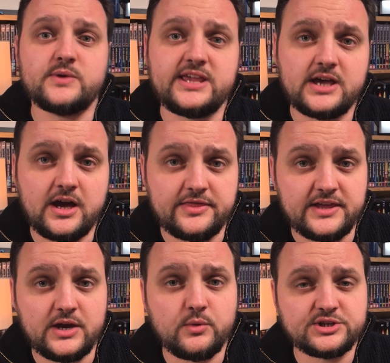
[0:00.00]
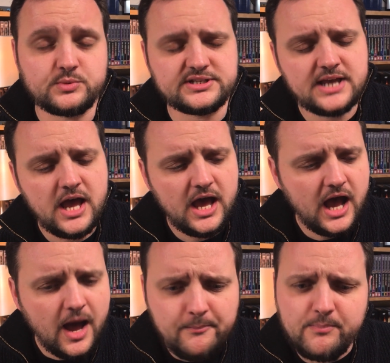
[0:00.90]
week, I think, which was
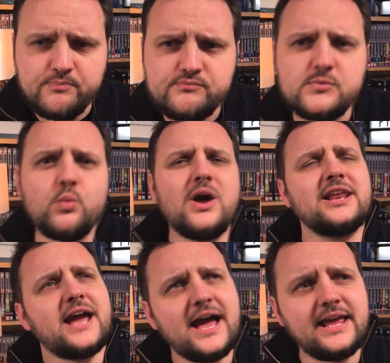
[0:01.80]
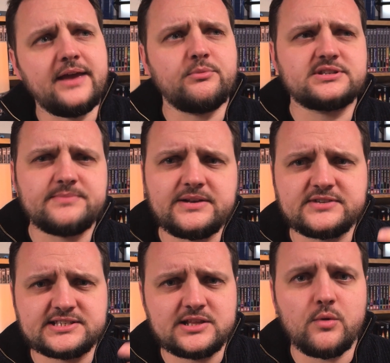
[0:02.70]
it was a bit of a
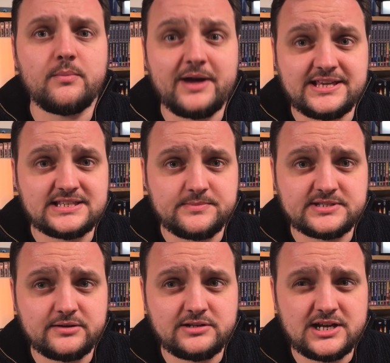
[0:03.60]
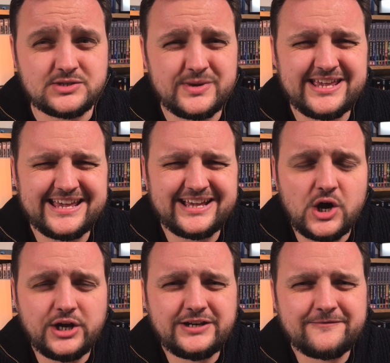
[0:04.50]
slower paced episode last week. It
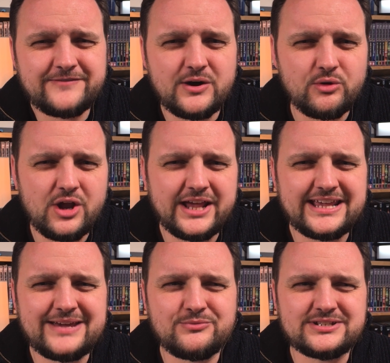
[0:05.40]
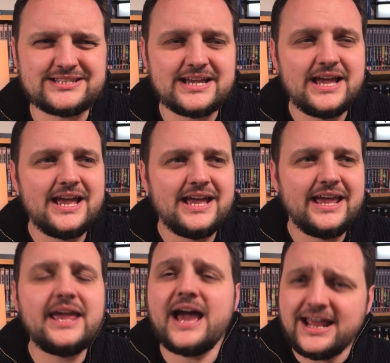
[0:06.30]
kind of felt like it
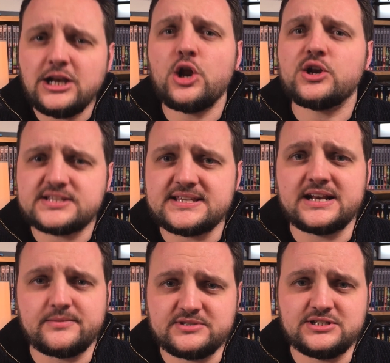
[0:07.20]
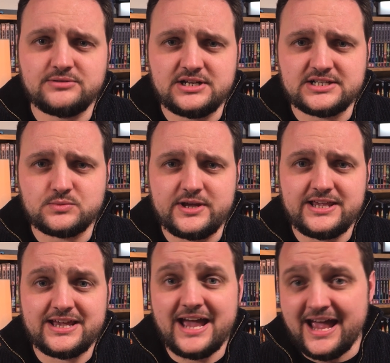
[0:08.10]
had a lot of setup to do last
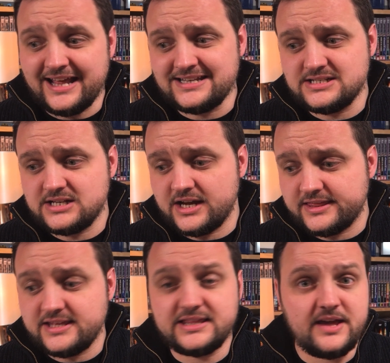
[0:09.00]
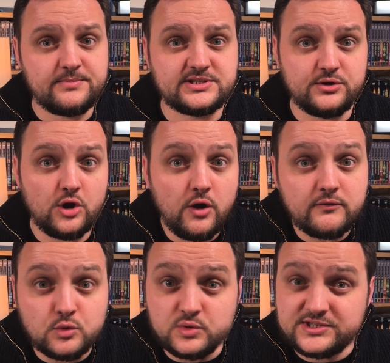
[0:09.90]
week, and I think the episode
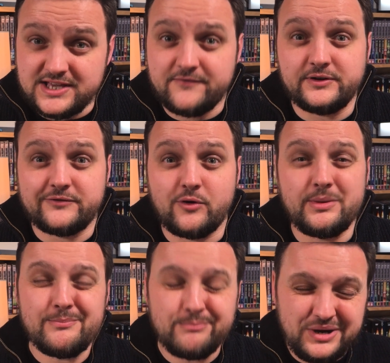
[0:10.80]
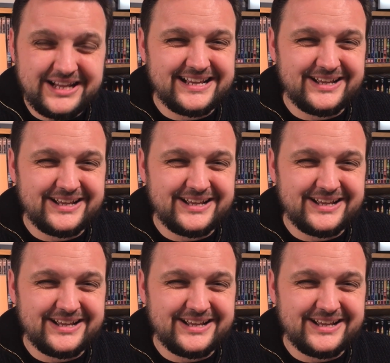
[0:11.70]
overall suffered from it, but it